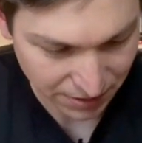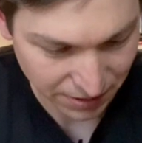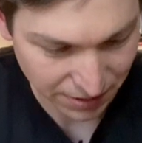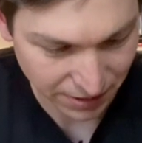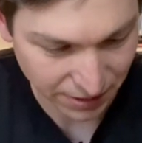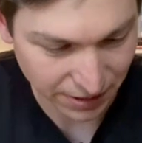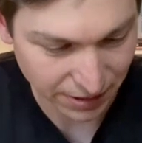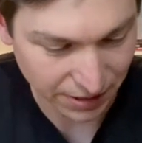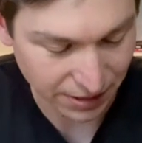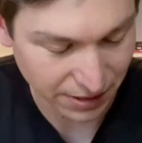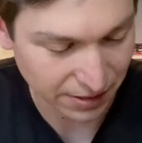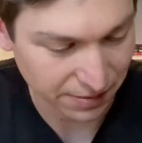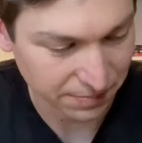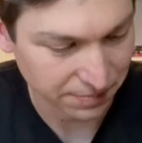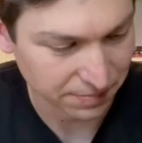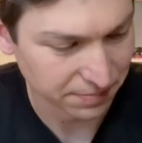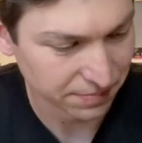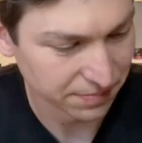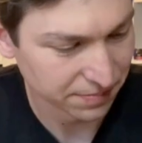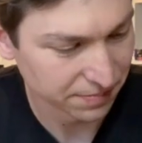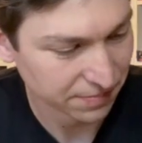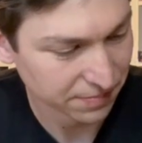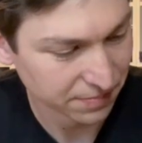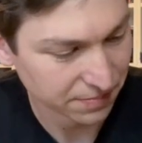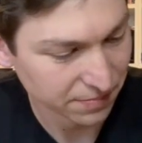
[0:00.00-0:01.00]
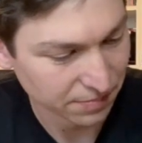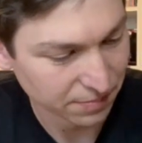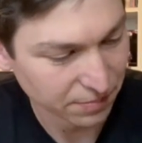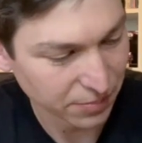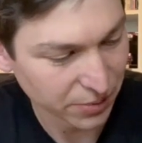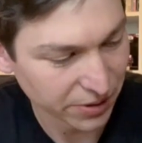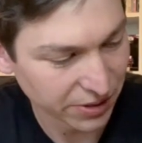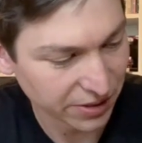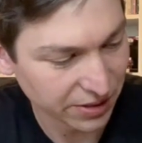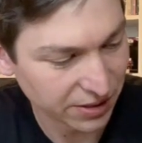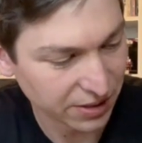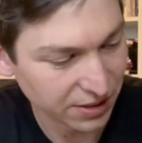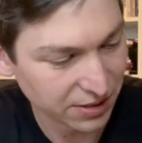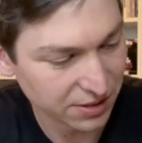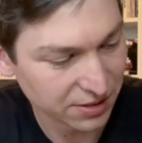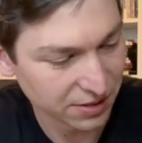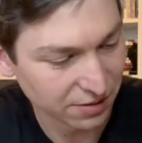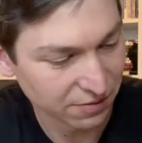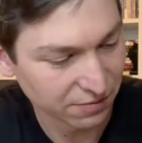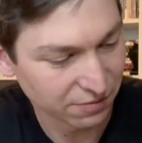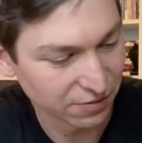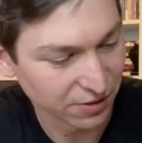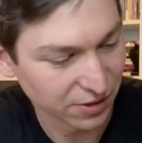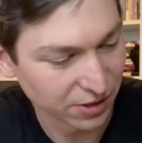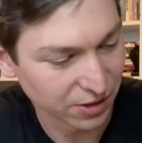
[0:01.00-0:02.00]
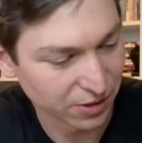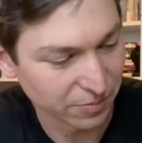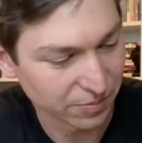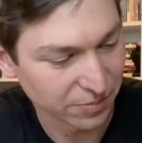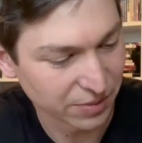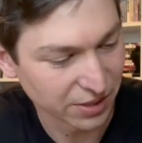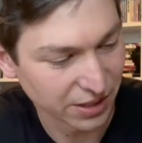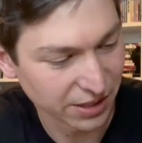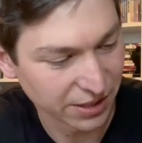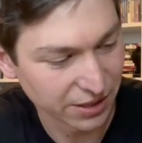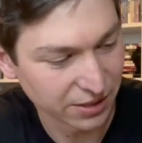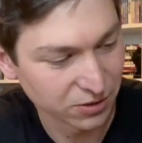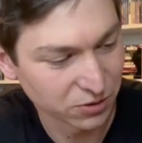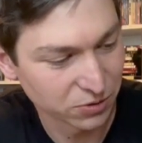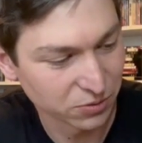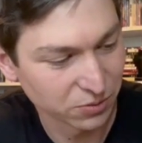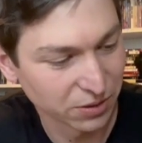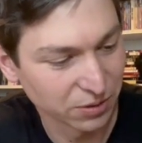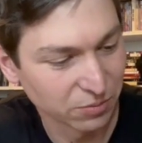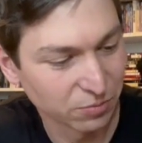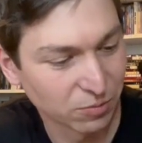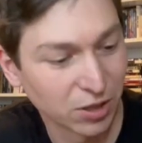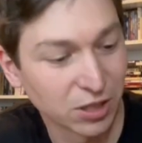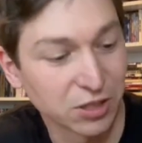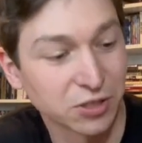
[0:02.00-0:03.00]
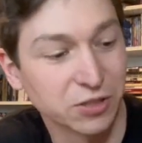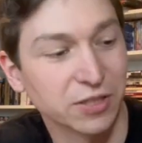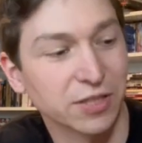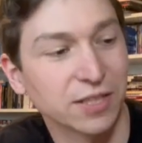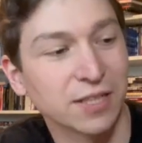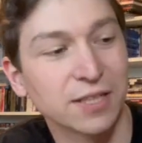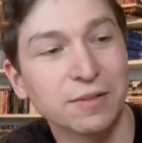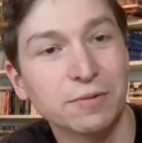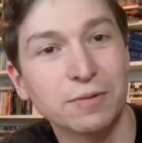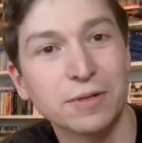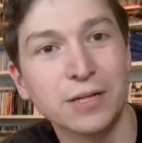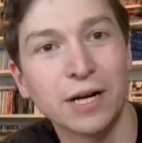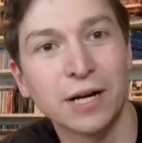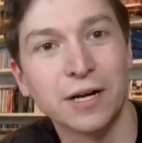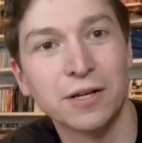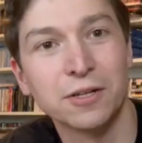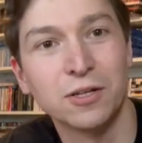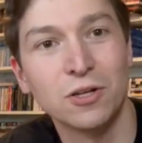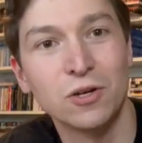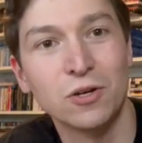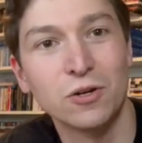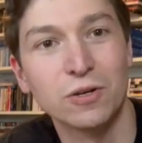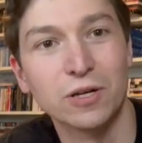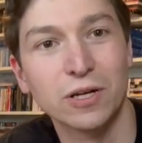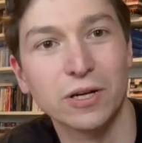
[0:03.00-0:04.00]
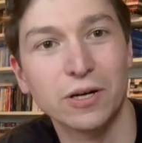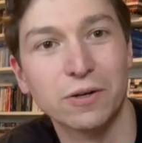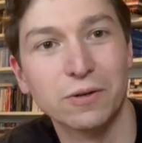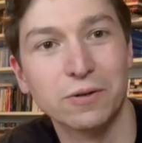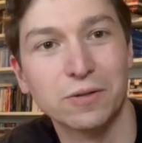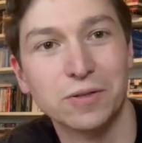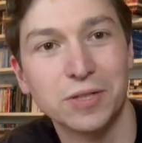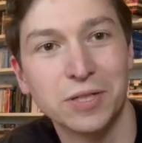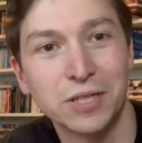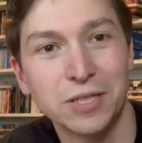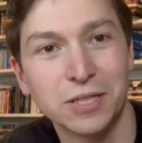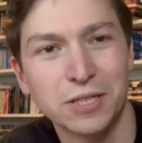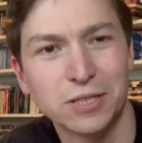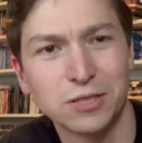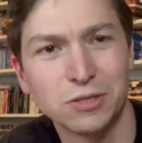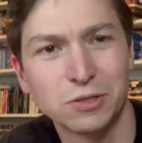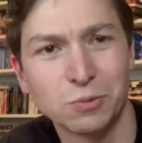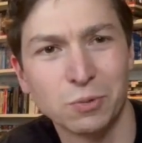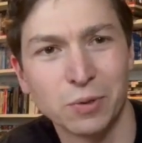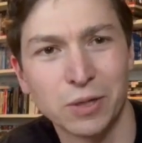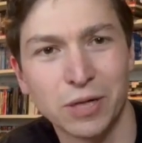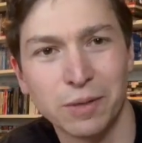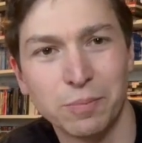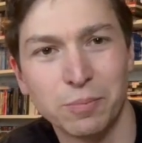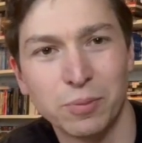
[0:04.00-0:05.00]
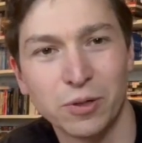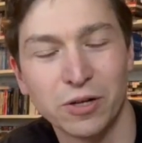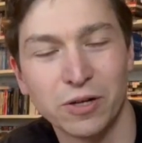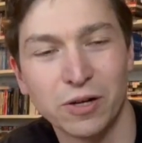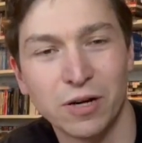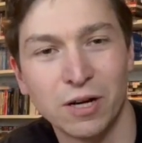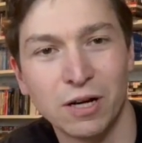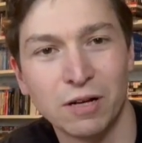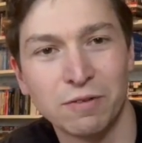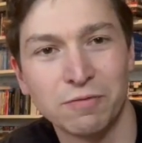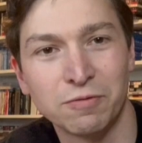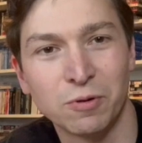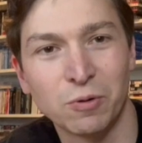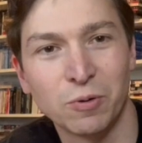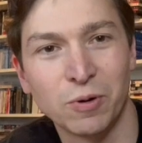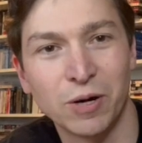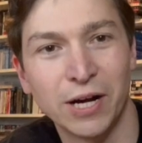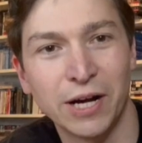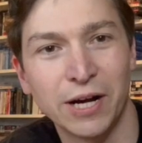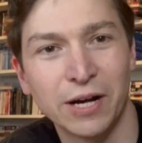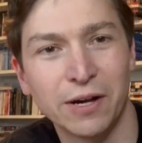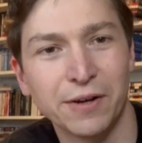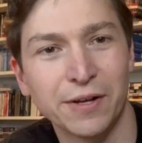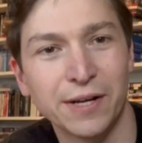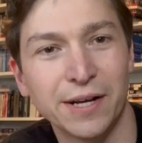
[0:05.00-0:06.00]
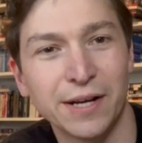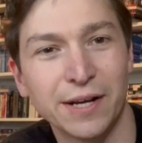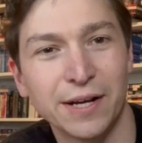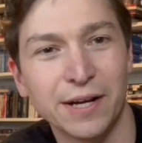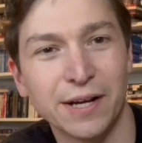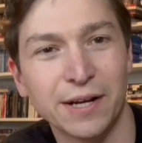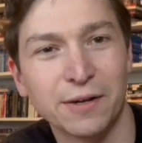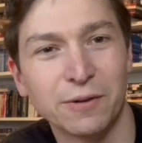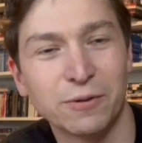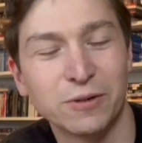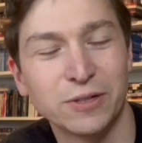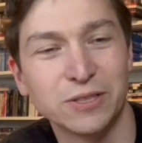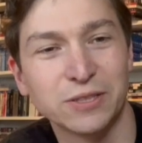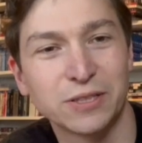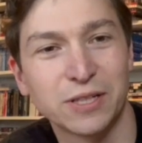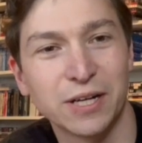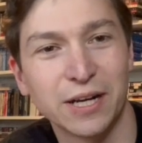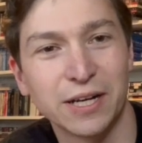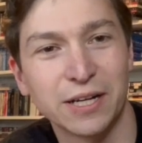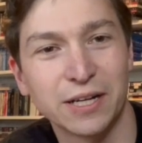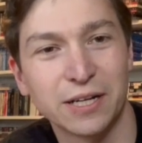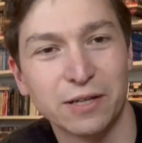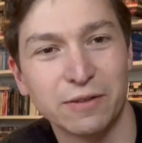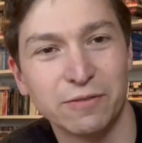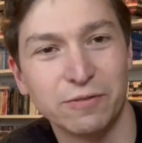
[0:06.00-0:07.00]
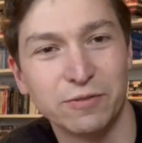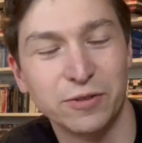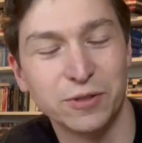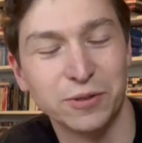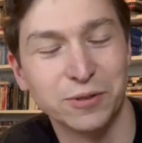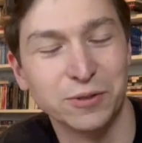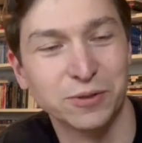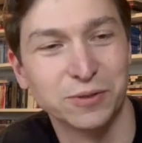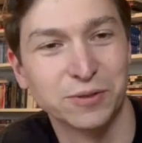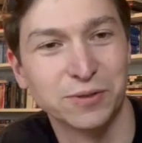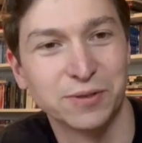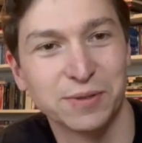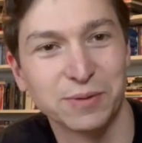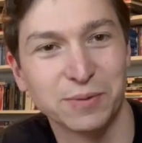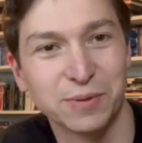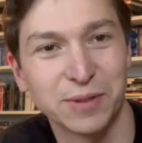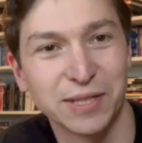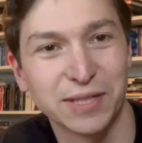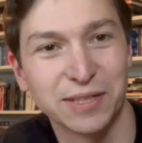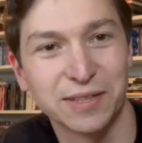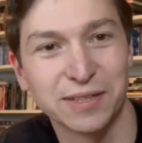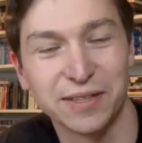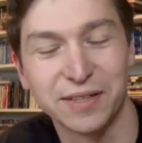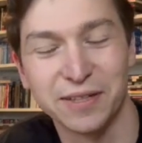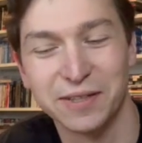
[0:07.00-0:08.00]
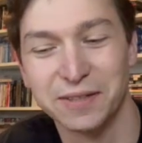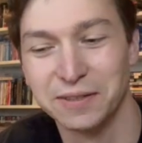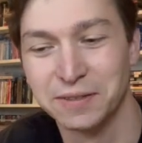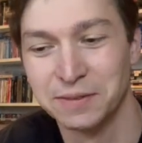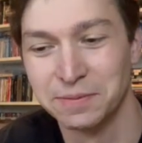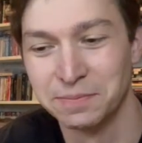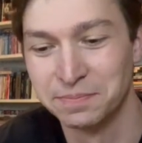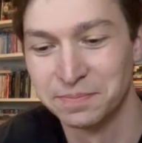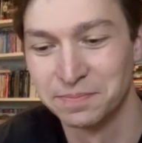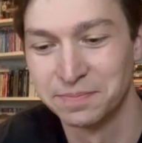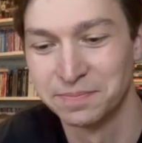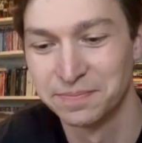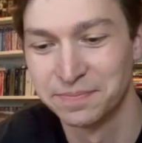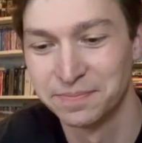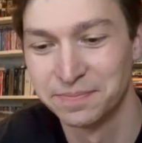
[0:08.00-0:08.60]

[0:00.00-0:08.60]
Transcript: Um, pretty decent film. I enjoyed watching it. We got Hugo. This is one I put off a while, and I always got it confused with um,